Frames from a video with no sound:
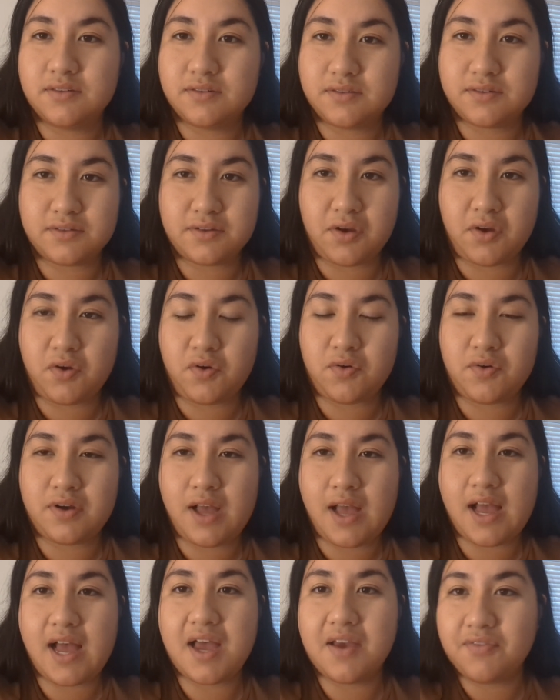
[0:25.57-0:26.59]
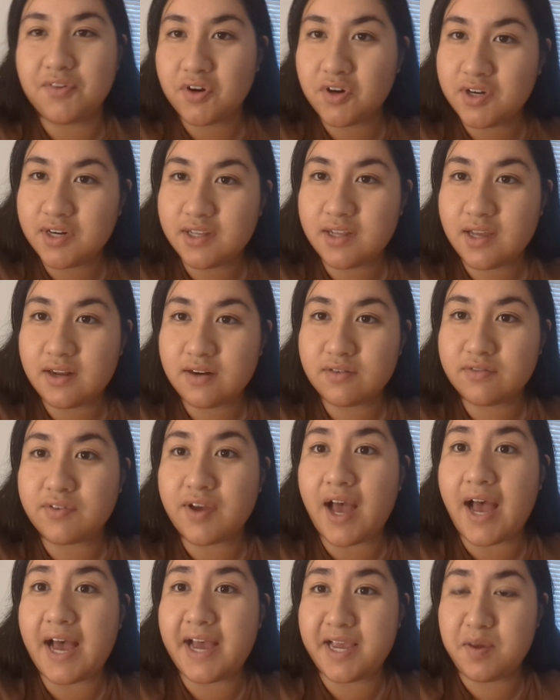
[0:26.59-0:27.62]
So I've heard a lot of
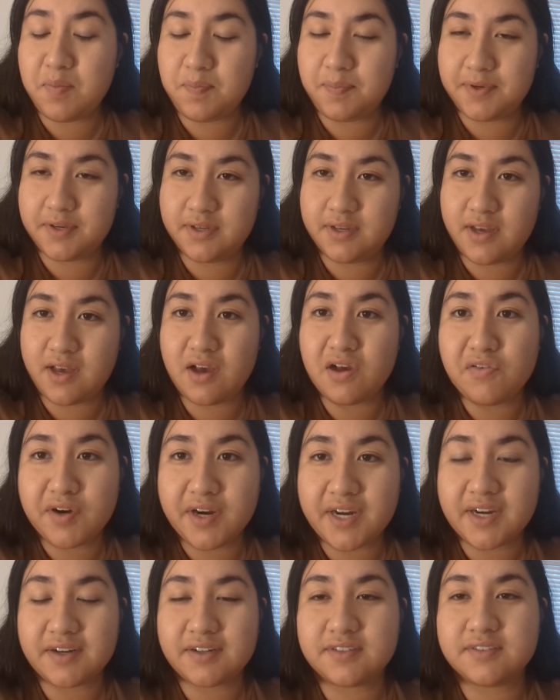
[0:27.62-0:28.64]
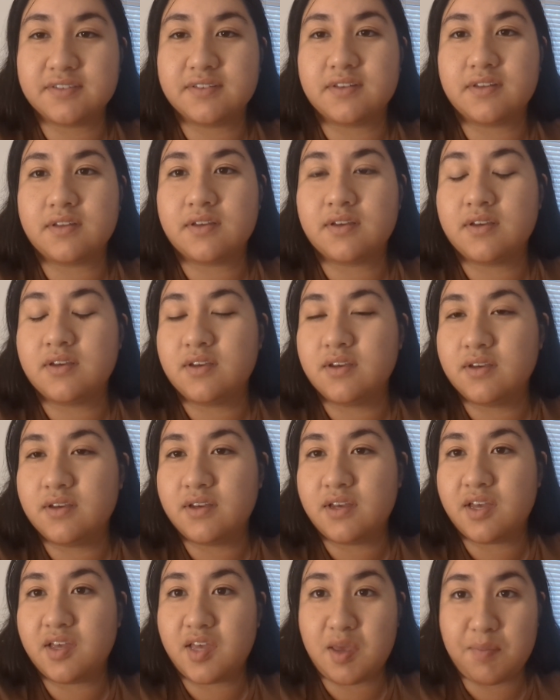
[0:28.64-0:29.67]
hype around
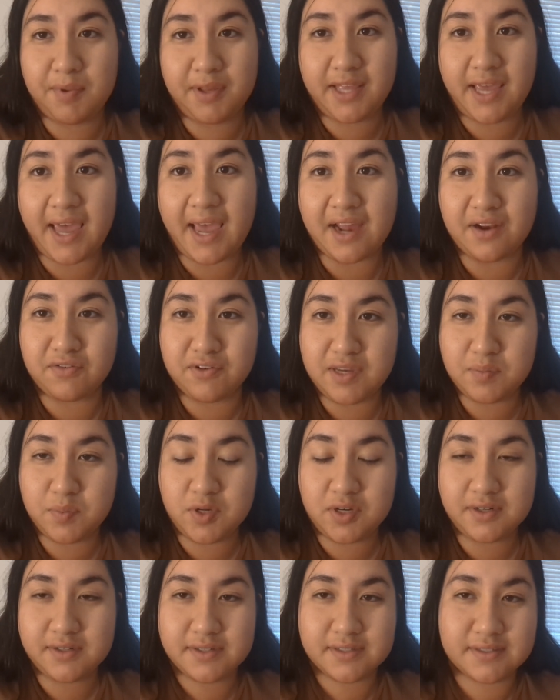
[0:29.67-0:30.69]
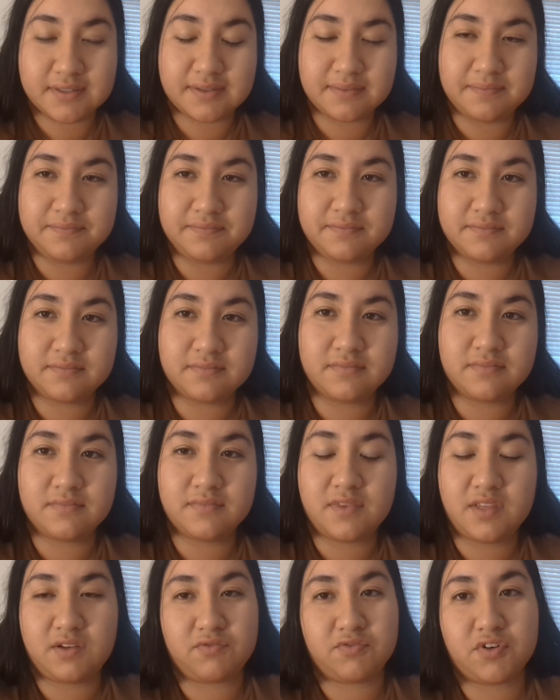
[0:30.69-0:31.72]
Emily Henry books
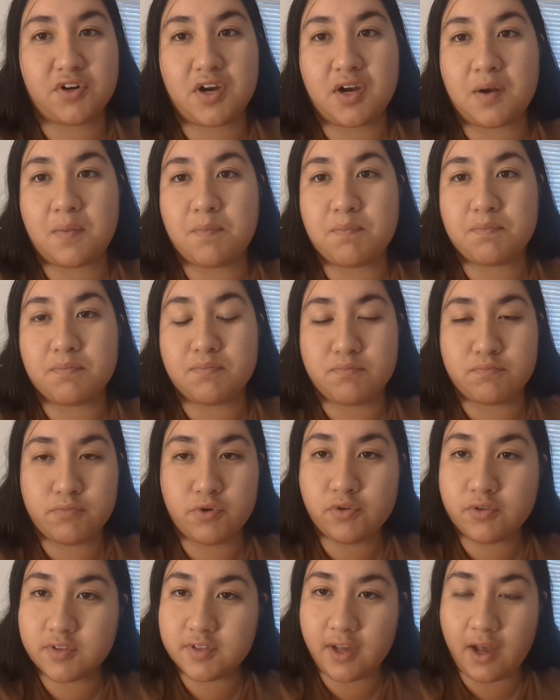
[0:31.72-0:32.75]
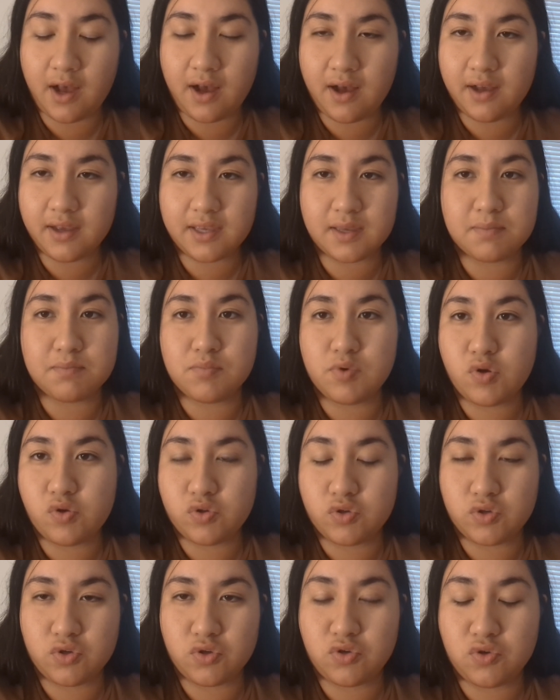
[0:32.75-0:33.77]
from BookTok and
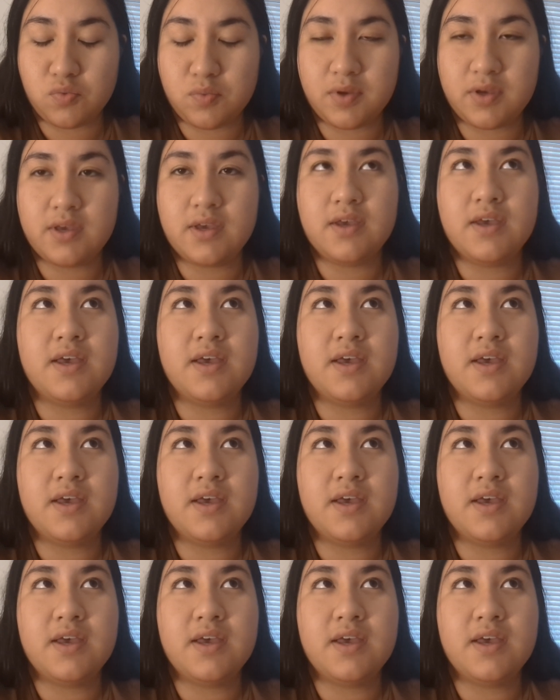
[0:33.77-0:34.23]
booktube